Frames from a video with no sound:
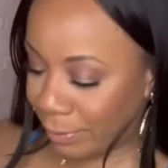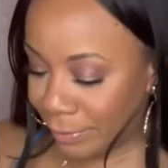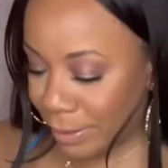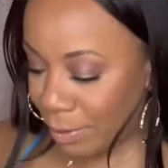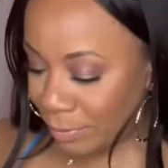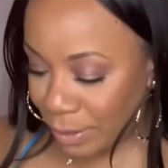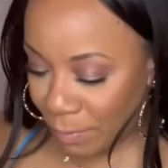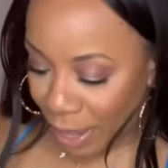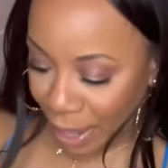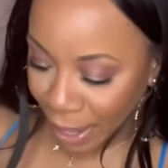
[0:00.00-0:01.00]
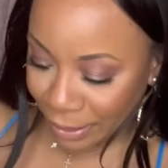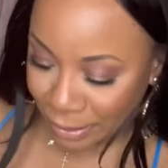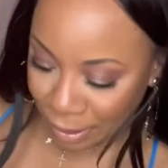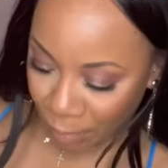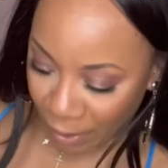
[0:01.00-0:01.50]
don't don't
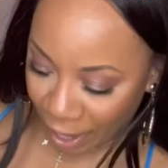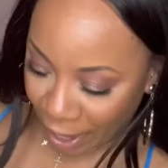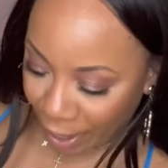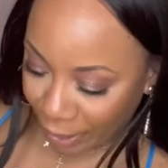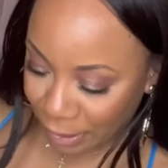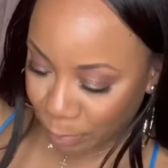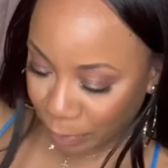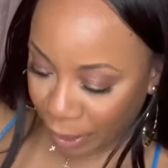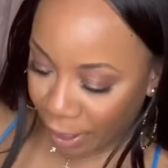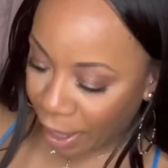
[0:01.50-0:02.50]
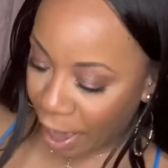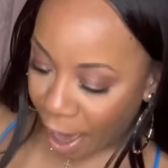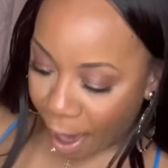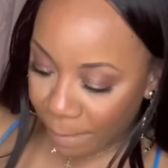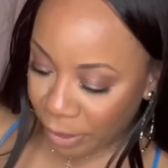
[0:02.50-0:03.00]
ask don't ask but
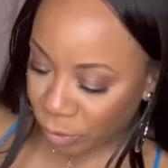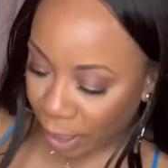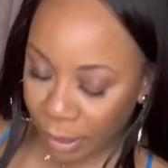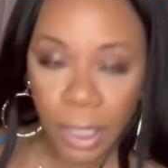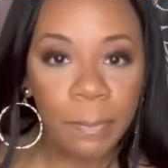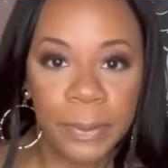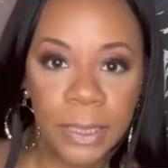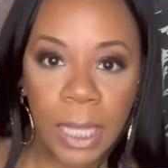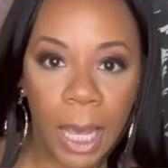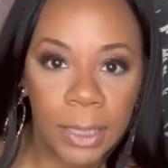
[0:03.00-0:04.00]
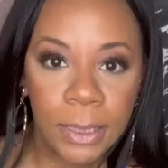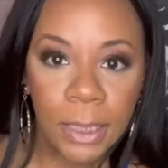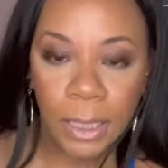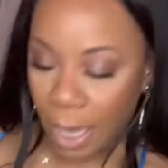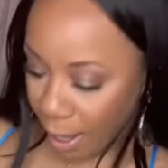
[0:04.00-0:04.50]
I'm gonna try to keep it sexy
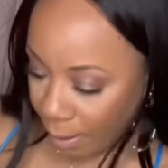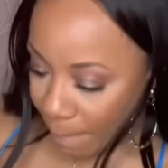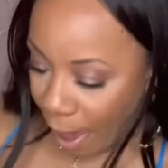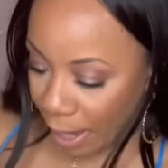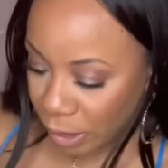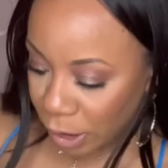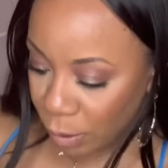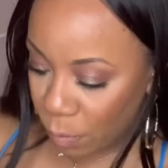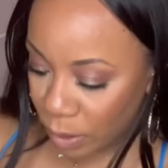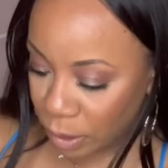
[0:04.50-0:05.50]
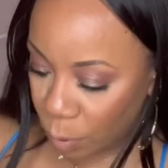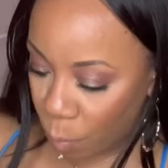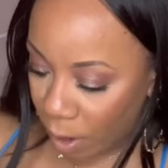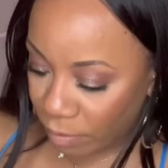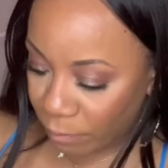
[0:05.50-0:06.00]
tonight. I'm actually going to
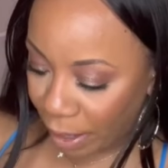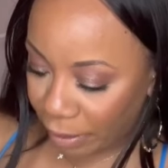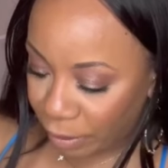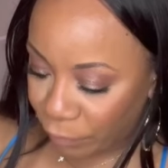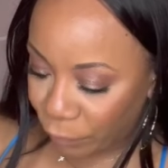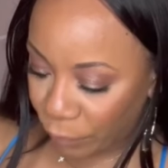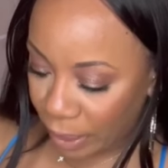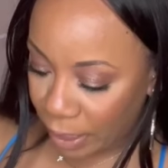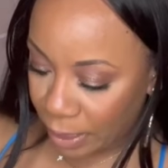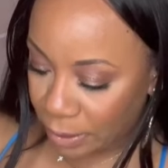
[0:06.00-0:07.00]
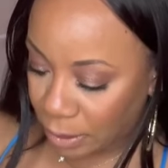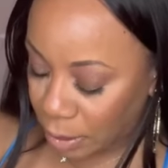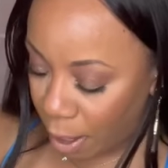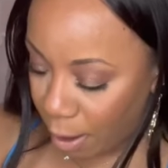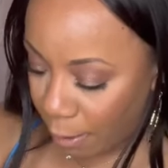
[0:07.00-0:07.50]
one of my good friends
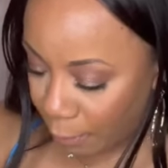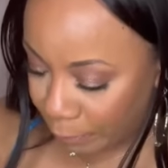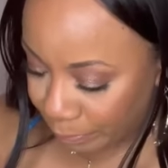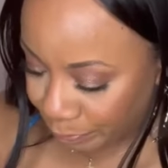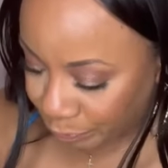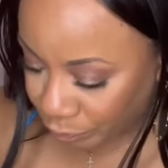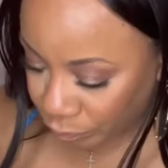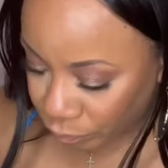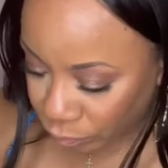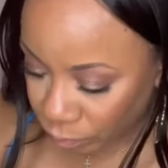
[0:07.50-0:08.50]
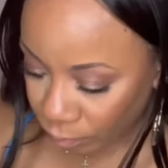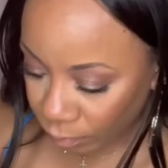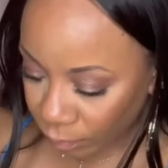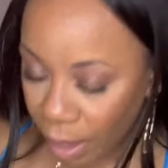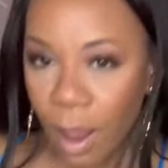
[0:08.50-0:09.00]
um
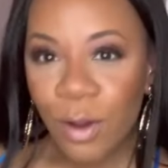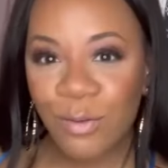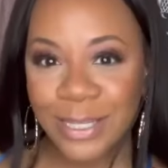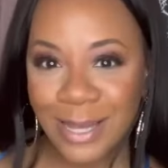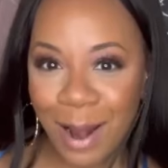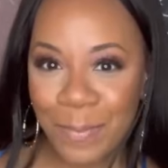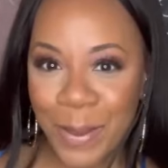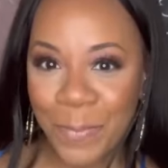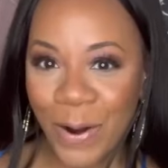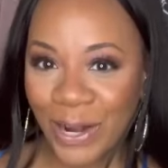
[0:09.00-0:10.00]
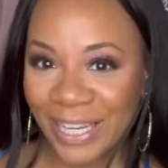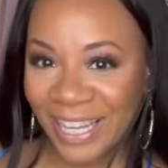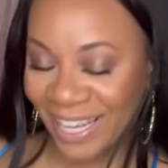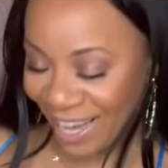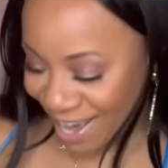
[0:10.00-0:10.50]
retirement
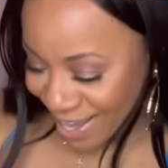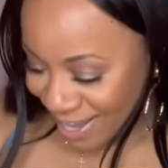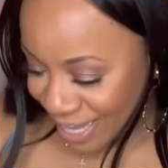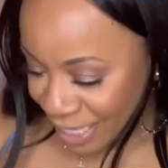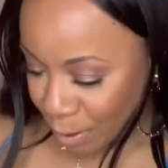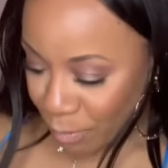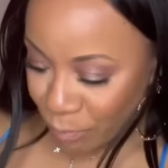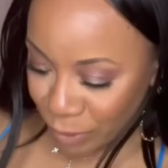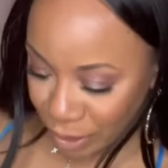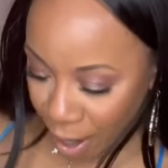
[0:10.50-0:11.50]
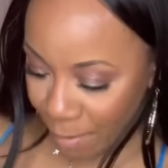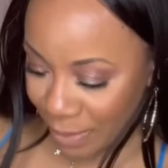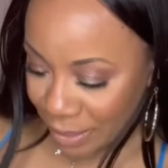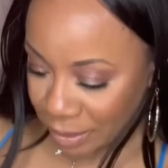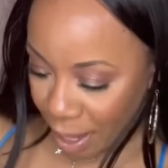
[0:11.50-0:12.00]
party, uh
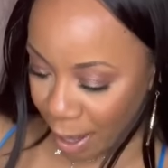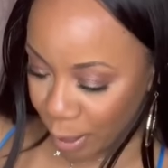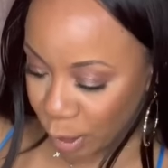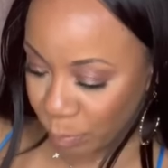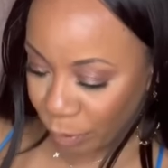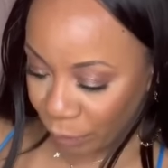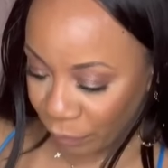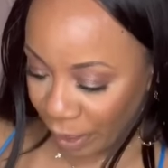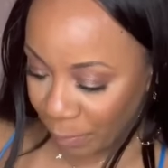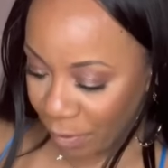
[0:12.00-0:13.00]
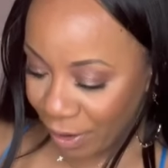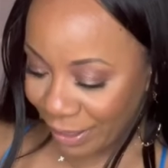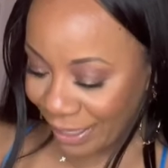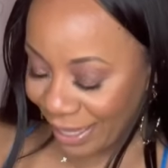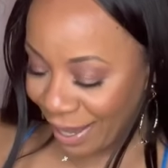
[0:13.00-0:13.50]
retirement slash birthday
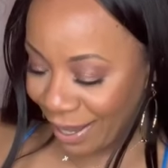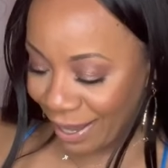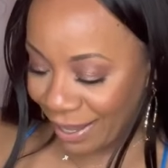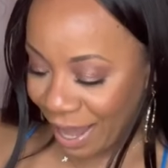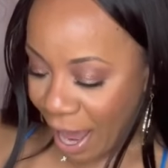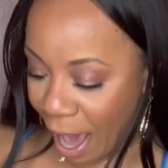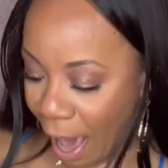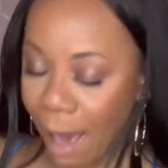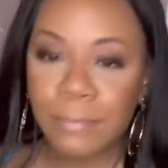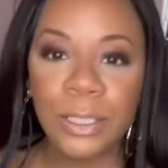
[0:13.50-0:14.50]
party, and I'm